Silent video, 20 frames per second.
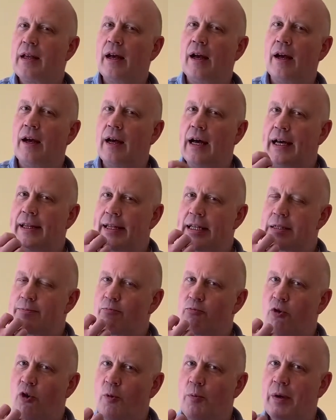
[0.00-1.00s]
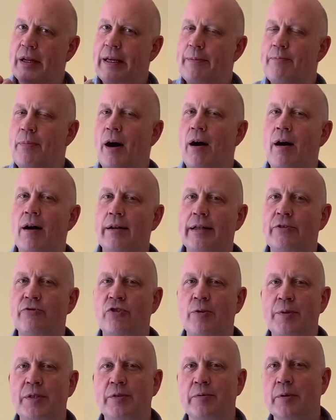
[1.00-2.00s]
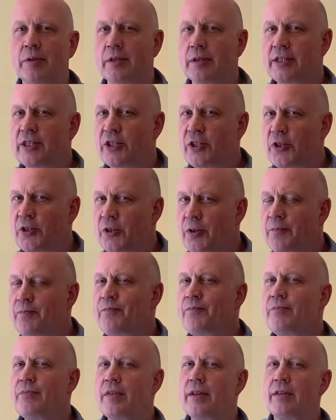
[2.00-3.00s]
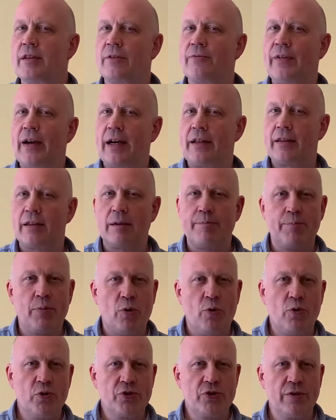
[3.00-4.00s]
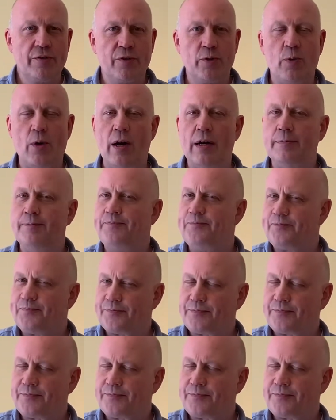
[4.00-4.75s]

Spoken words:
And that's probably partly attributable to the fact that a portion of the wine